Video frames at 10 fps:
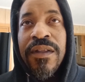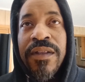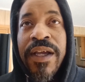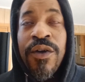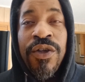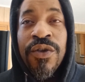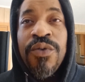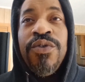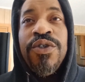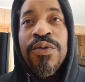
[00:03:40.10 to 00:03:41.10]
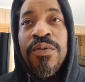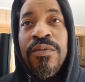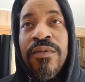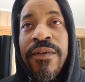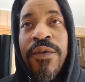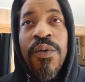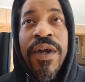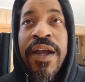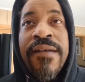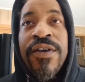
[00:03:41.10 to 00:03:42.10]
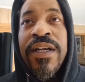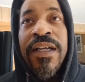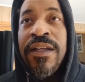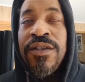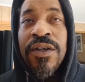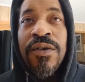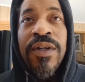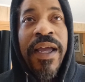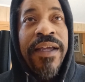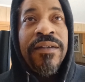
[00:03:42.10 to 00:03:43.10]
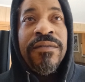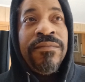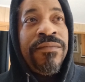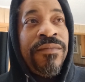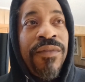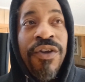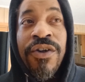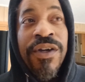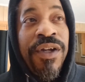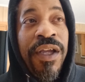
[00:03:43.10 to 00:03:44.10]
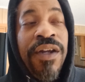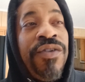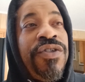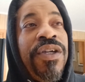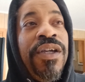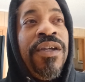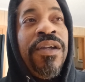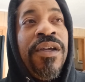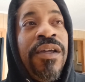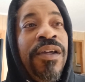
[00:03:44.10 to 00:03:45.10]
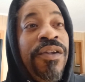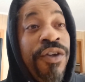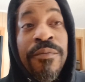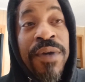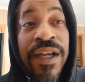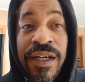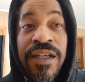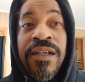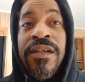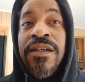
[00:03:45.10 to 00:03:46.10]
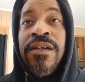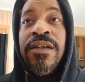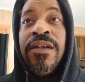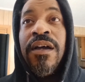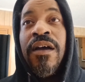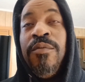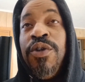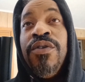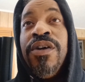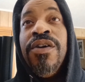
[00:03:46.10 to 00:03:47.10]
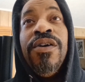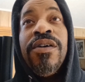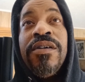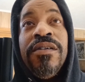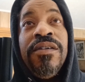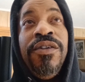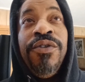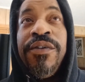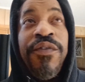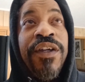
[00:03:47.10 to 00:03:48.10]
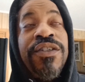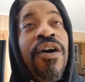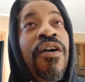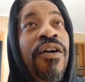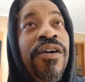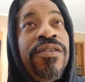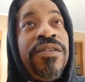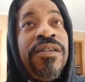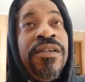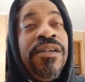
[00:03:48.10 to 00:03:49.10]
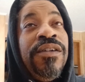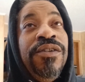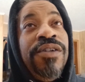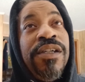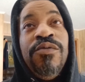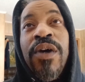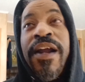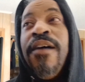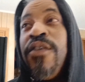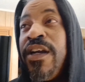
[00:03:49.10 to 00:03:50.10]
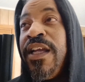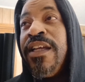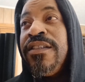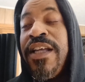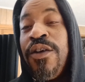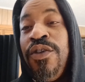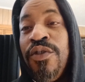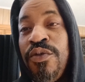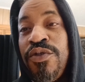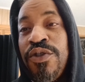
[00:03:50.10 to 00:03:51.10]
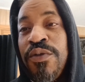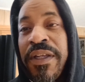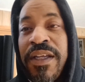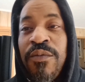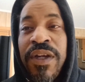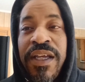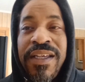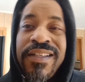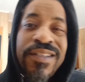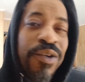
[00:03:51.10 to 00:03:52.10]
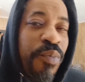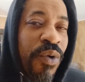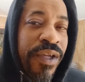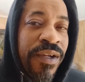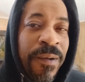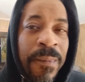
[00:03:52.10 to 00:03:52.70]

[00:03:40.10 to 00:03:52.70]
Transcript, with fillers: they'll use you for whatever it is, yo. Like your good energy, your money. Um, you can cook, you can fix cars, you can whatever it is they'll use you and then when they get to the point